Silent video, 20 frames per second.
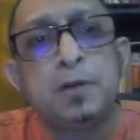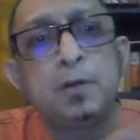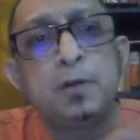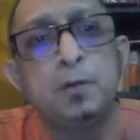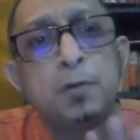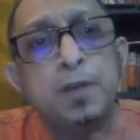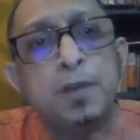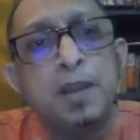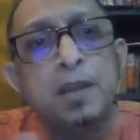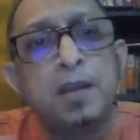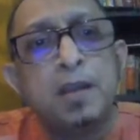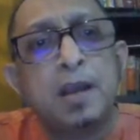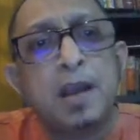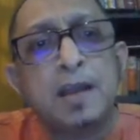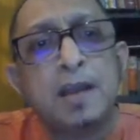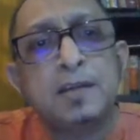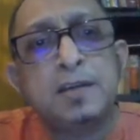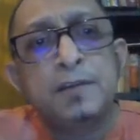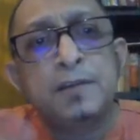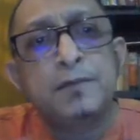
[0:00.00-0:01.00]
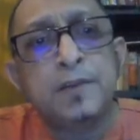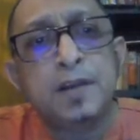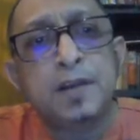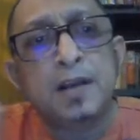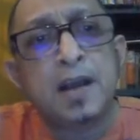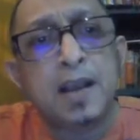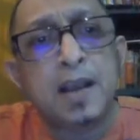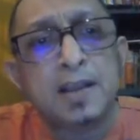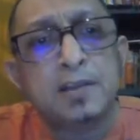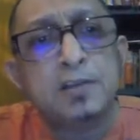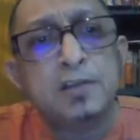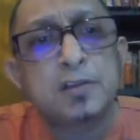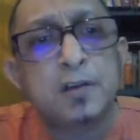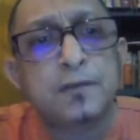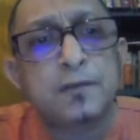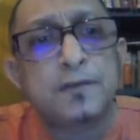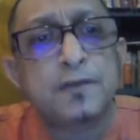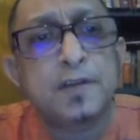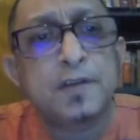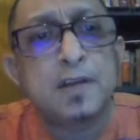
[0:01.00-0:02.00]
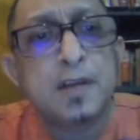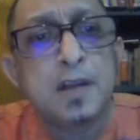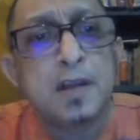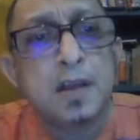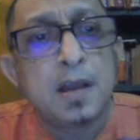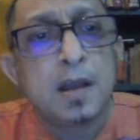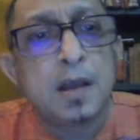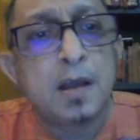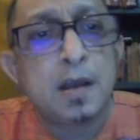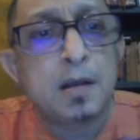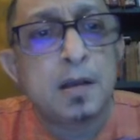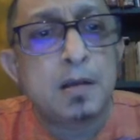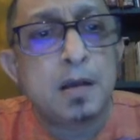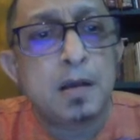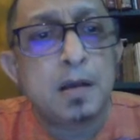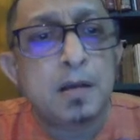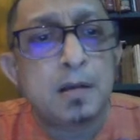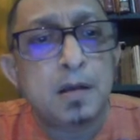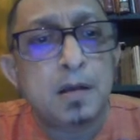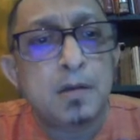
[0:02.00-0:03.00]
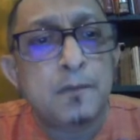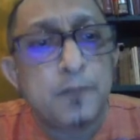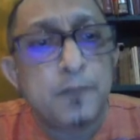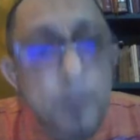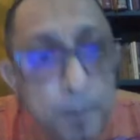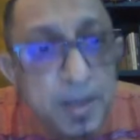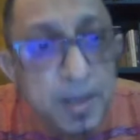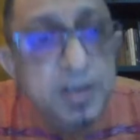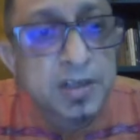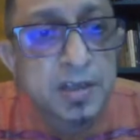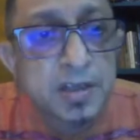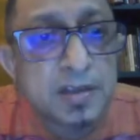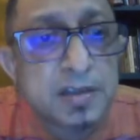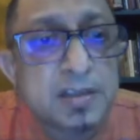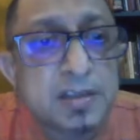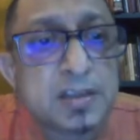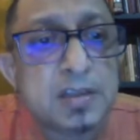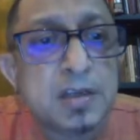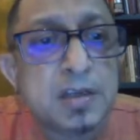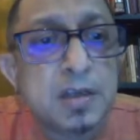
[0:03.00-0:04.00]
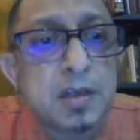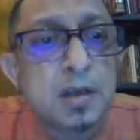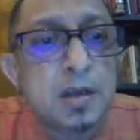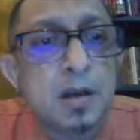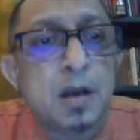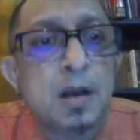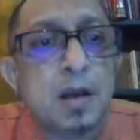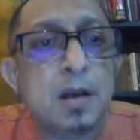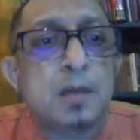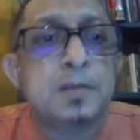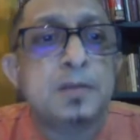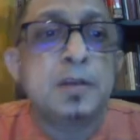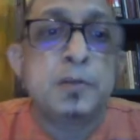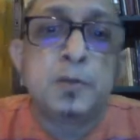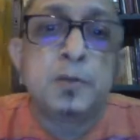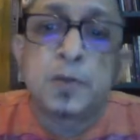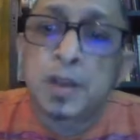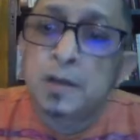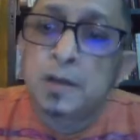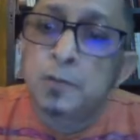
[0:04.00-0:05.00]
are looking at different kinds of formations. You're